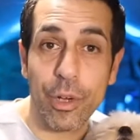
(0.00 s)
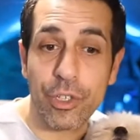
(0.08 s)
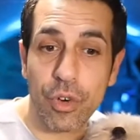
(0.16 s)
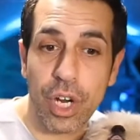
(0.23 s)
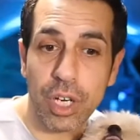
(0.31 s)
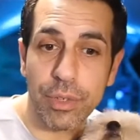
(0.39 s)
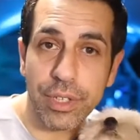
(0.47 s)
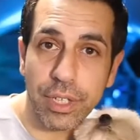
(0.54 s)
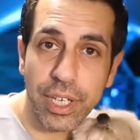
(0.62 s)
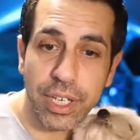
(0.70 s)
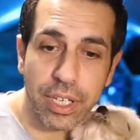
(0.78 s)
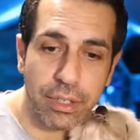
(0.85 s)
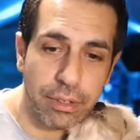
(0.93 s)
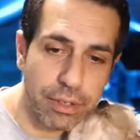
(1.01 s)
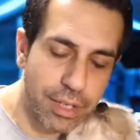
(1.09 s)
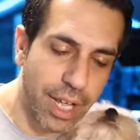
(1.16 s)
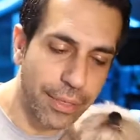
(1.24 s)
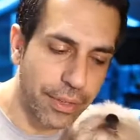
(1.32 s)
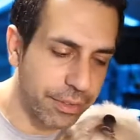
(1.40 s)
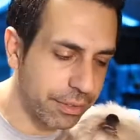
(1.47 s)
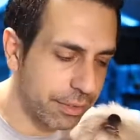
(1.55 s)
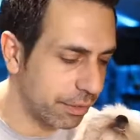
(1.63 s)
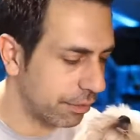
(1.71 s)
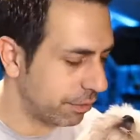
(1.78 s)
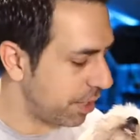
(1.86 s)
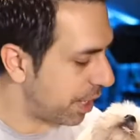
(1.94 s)
what's wrong with the licking? Nothing.
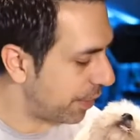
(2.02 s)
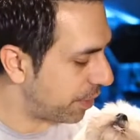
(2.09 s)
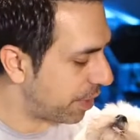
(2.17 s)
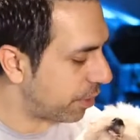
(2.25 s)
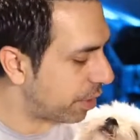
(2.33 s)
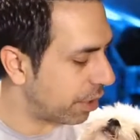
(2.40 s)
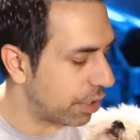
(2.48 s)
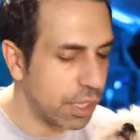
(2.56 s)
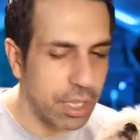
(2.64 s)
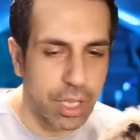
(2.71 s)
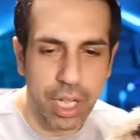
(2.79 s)
Nothing at all.